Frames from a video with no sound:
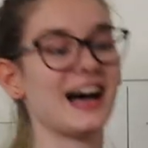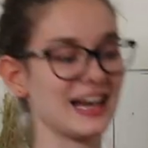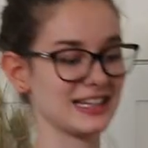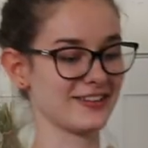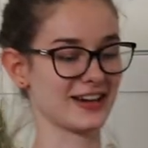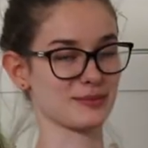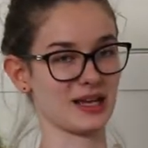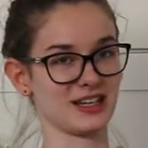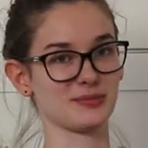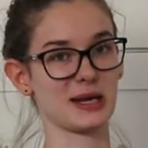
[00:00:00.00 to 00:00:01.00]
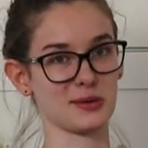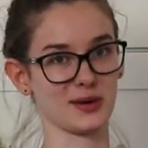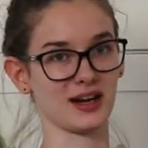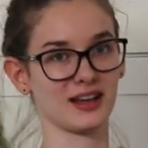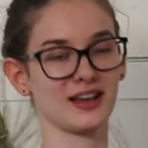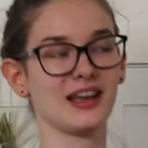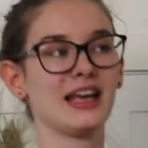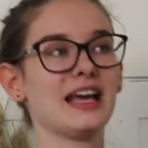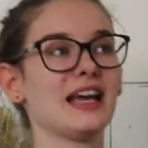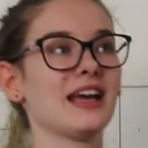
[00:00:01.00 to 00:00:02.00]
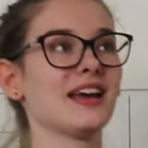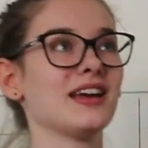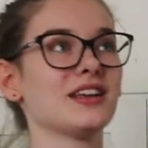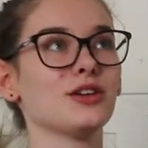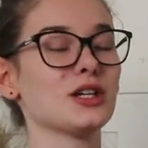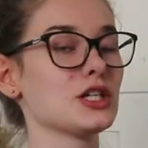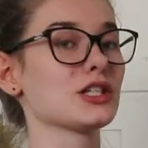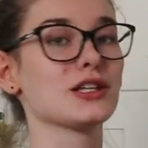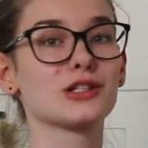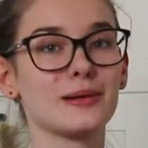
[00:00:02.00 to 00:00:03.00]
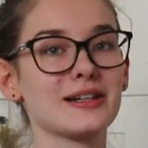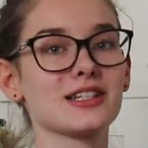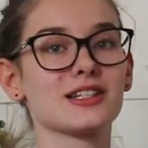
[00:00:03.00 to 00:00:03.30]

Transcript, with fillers: highly recommend baby wearing. You can just get so much